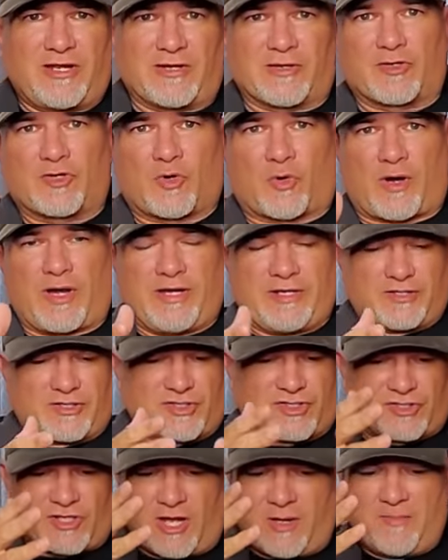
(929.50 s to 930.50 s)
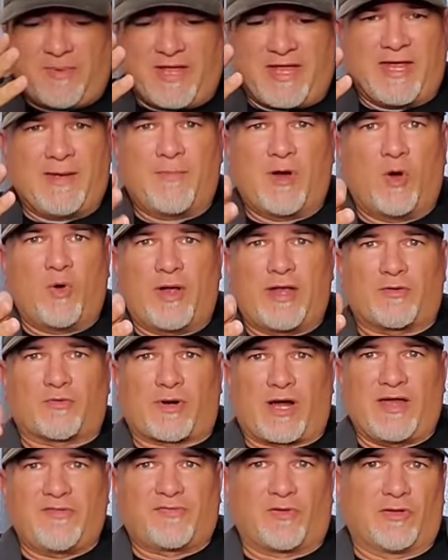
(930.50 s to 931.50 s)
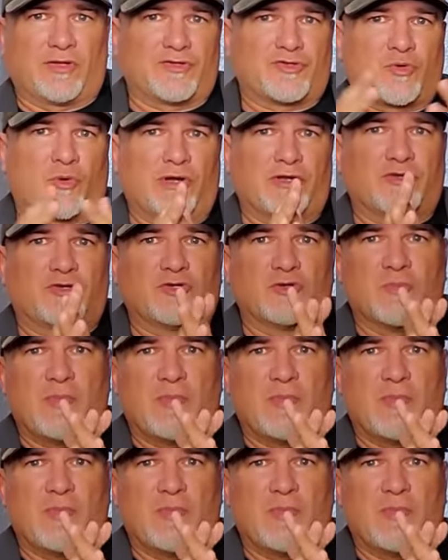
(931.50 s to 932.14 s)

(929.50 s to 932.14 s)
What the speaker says: a great sub MOA rifle in 22